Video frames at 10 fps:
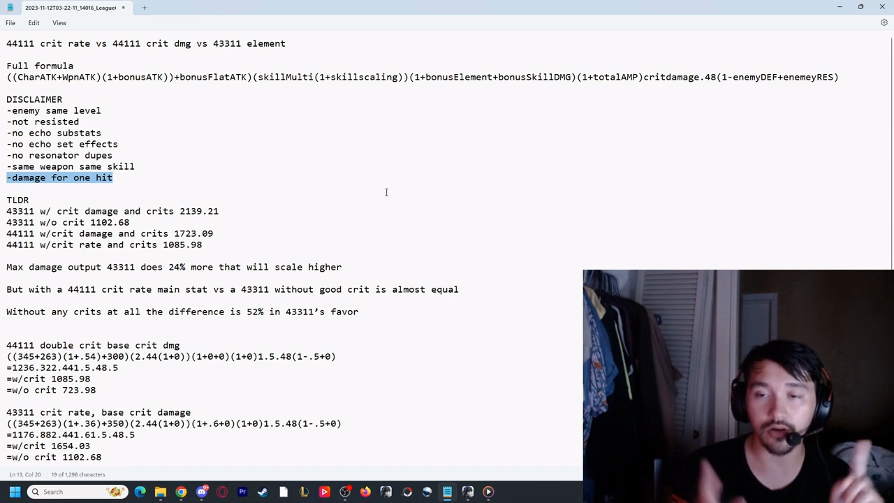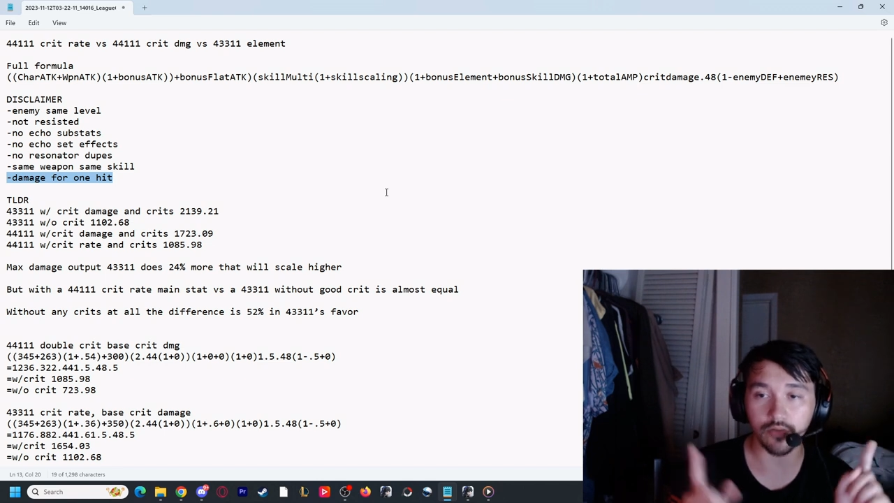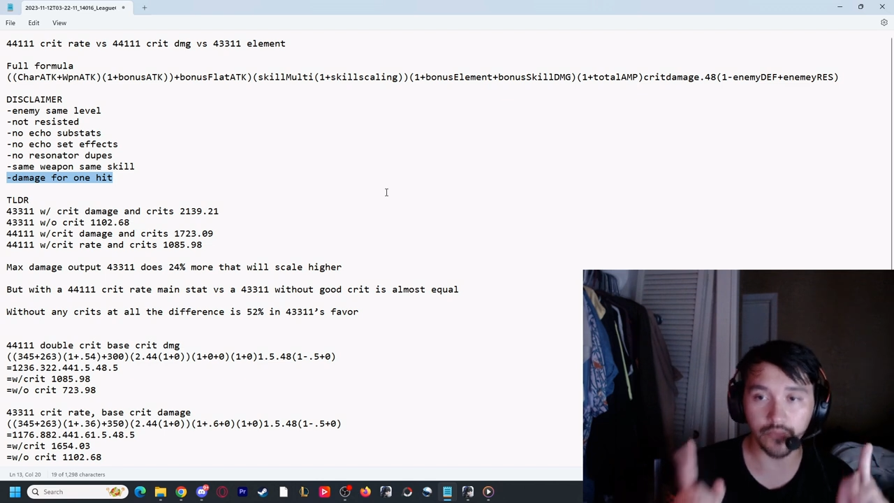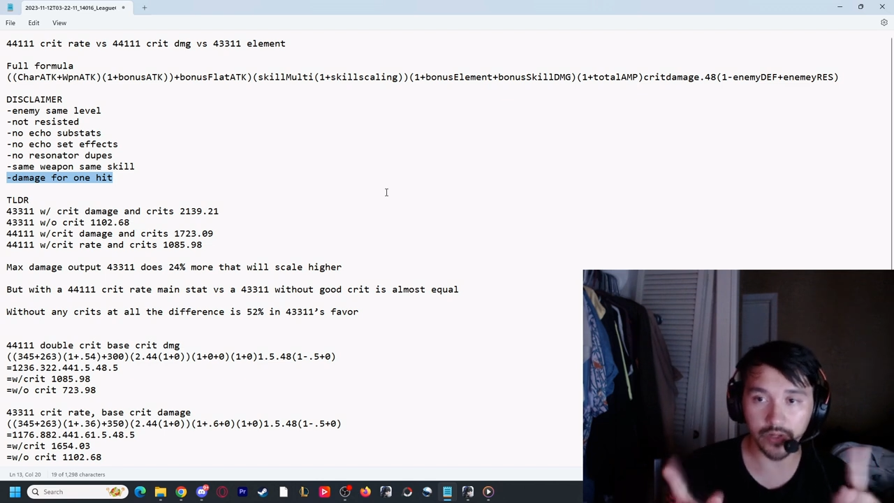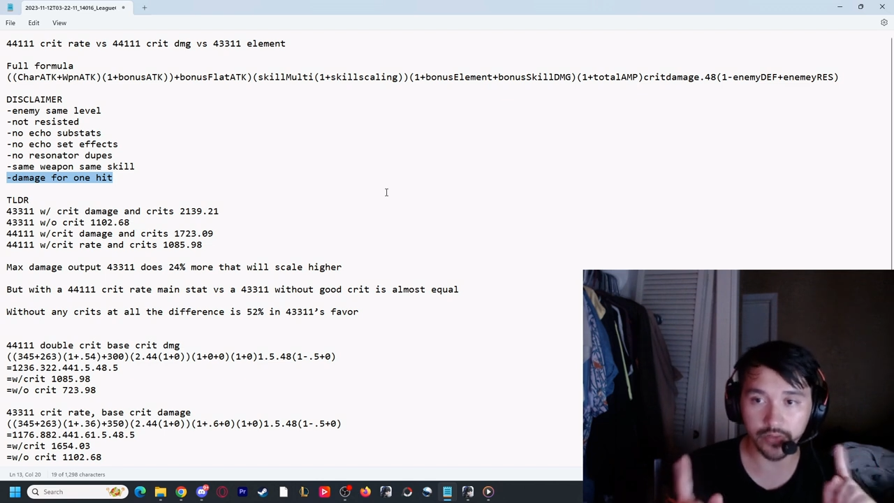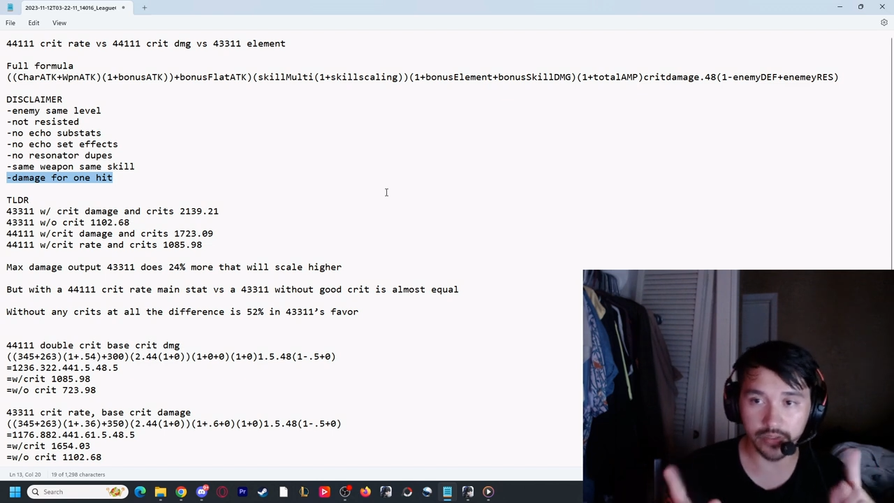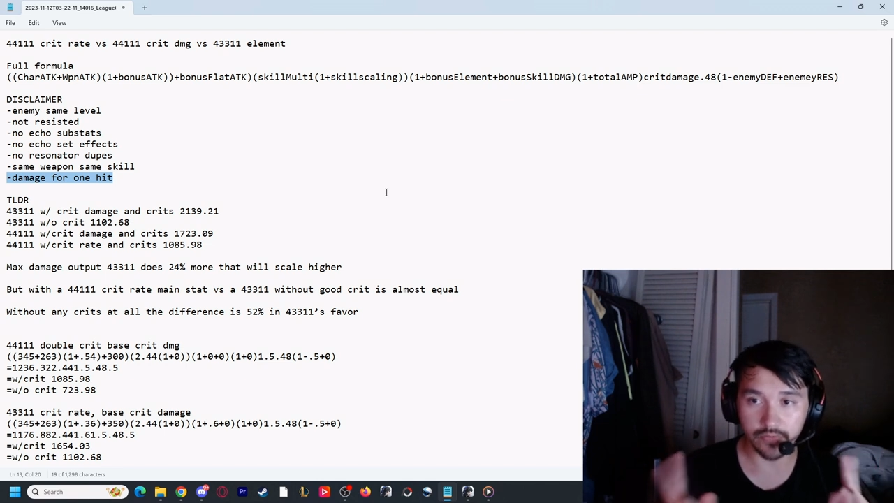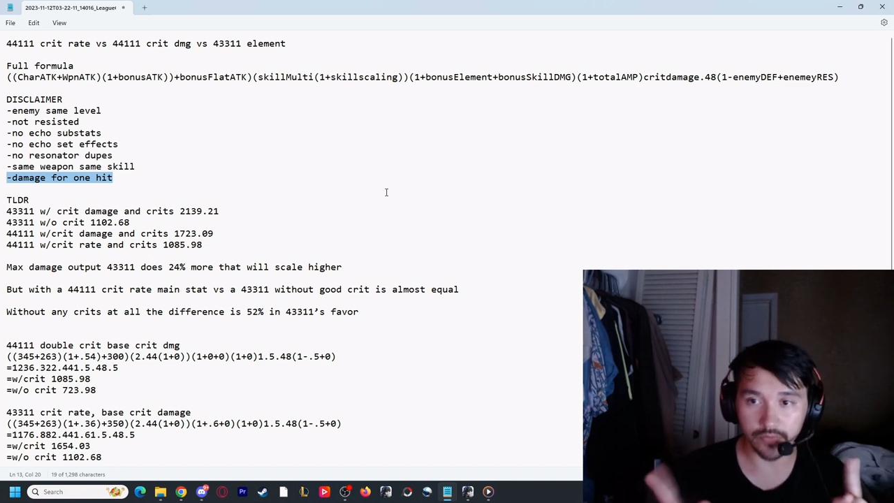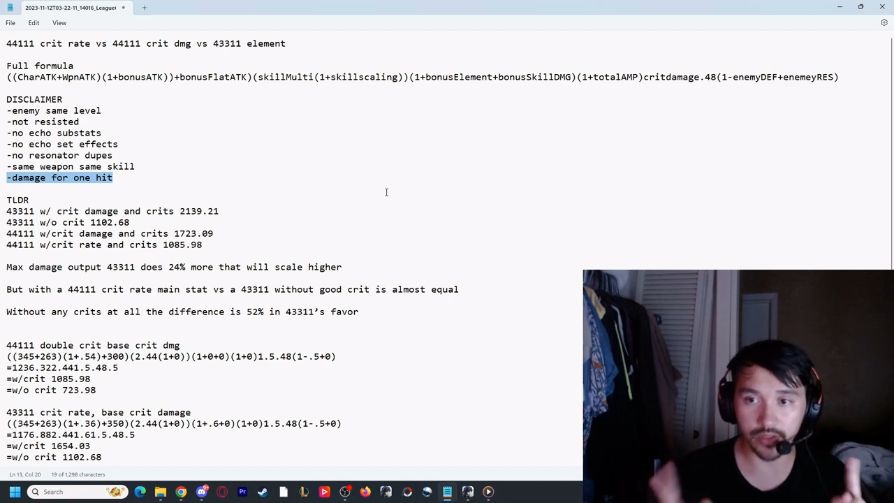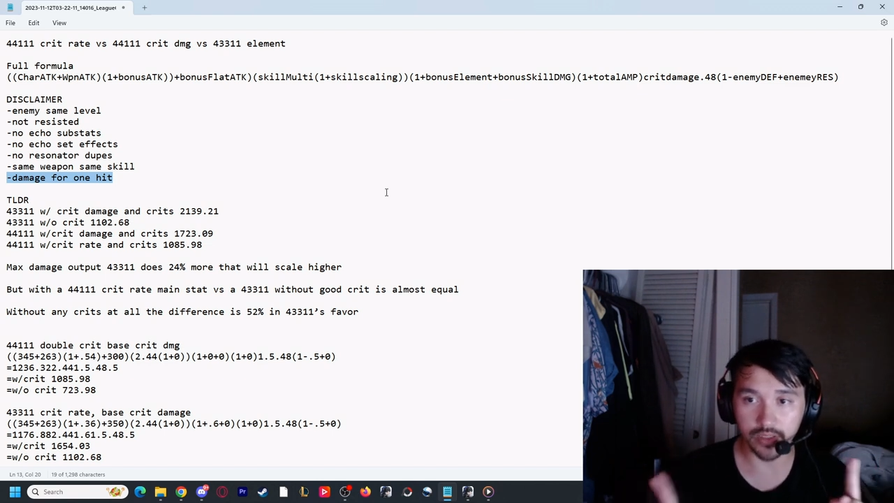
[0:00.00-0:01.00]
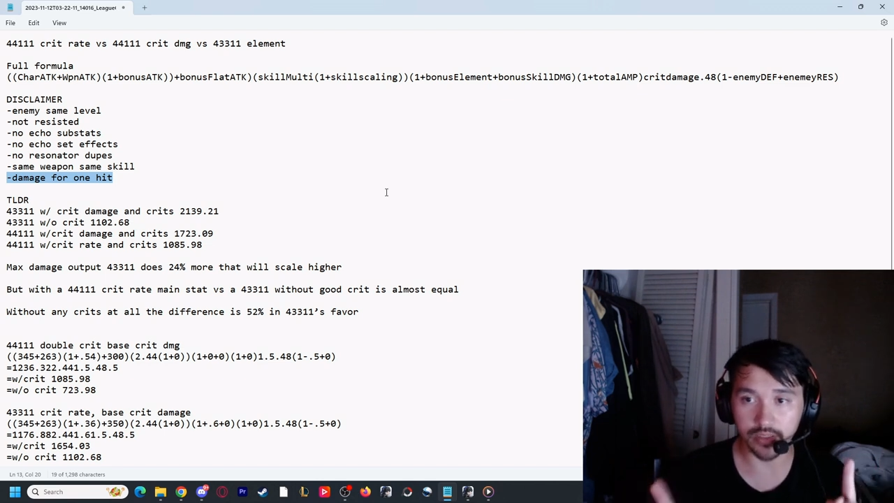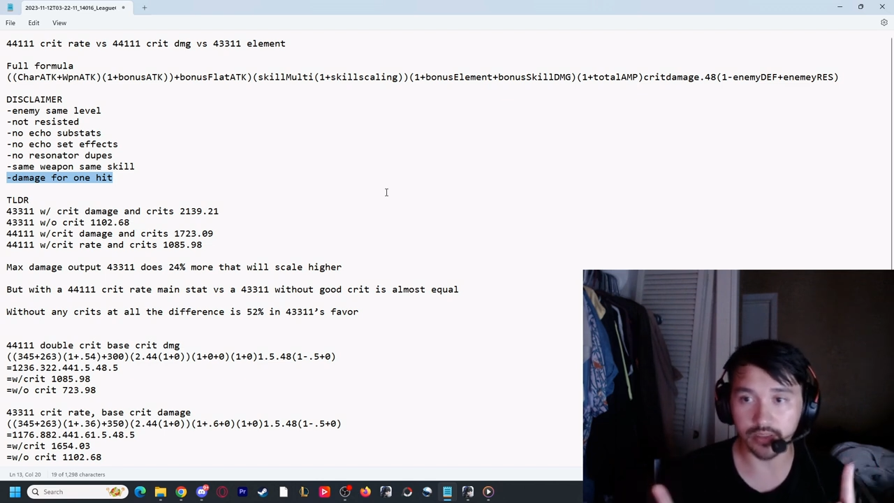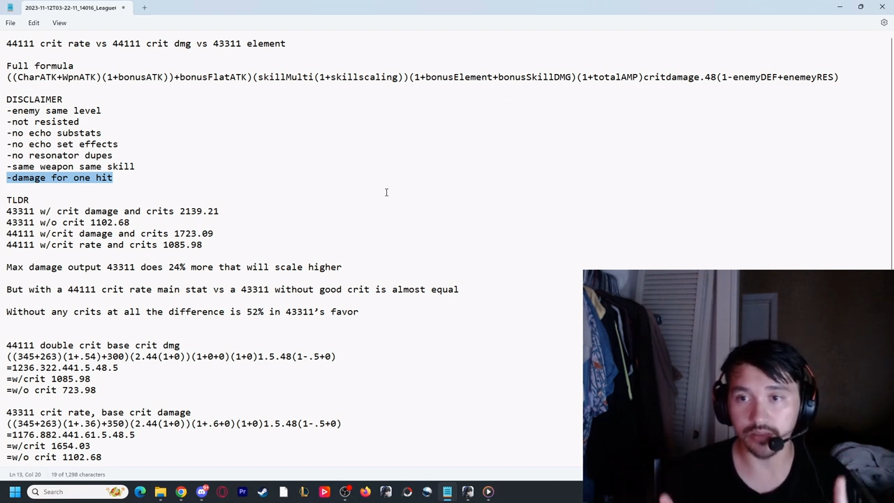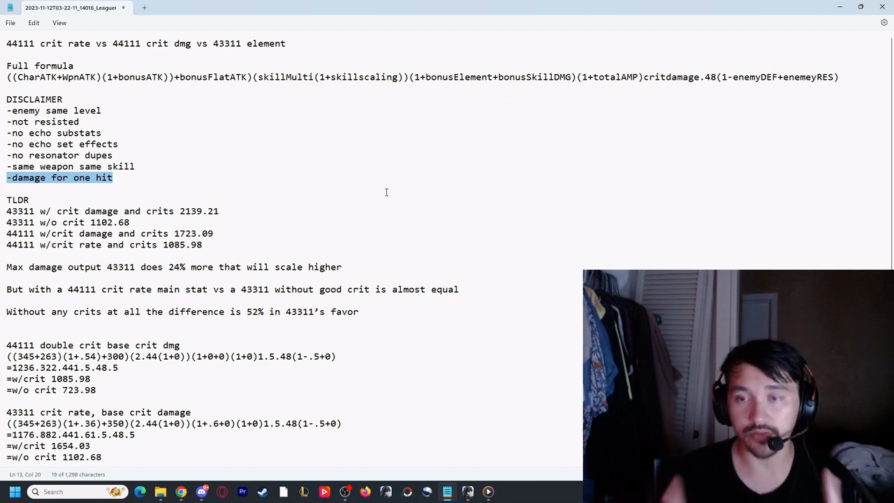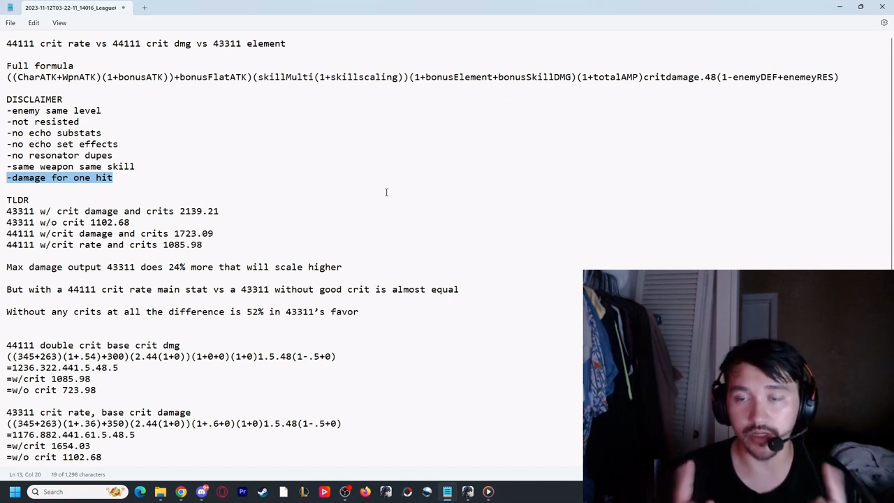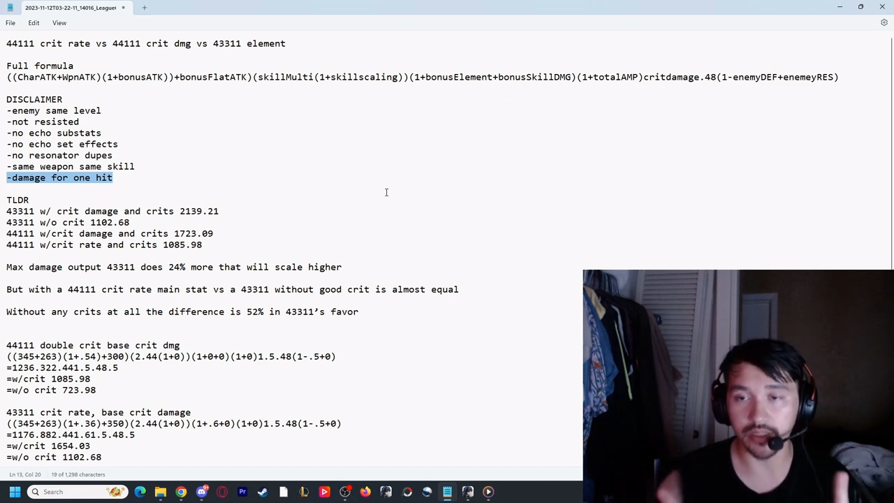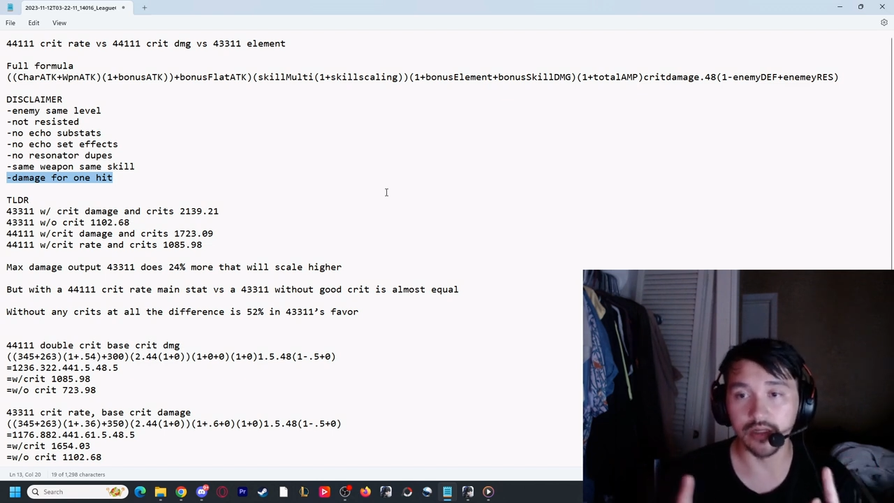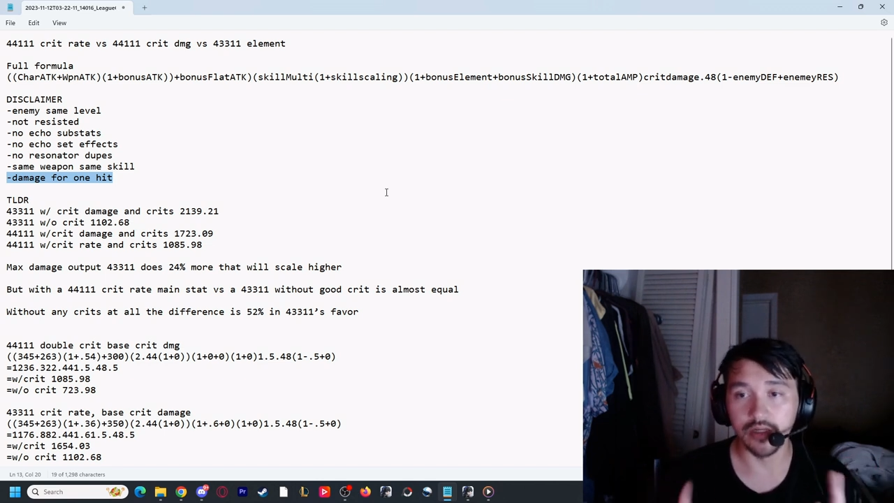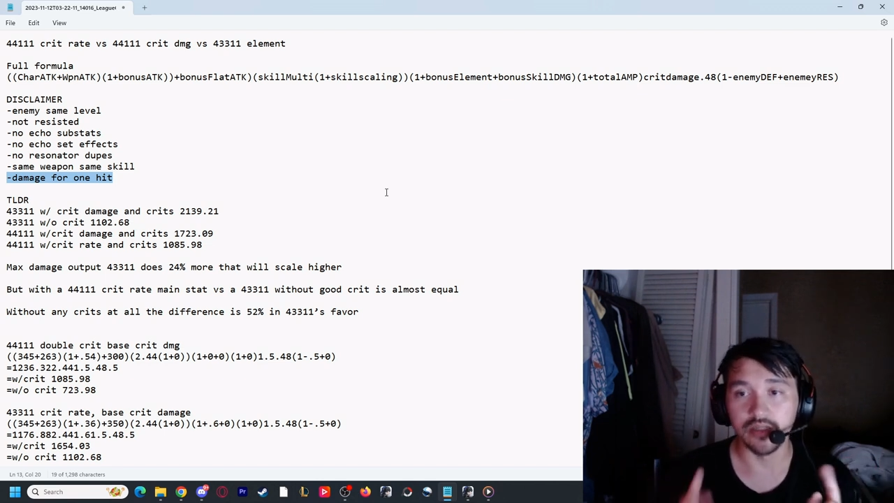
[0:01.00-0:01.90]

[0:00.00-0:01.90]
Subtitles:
are very different things, right?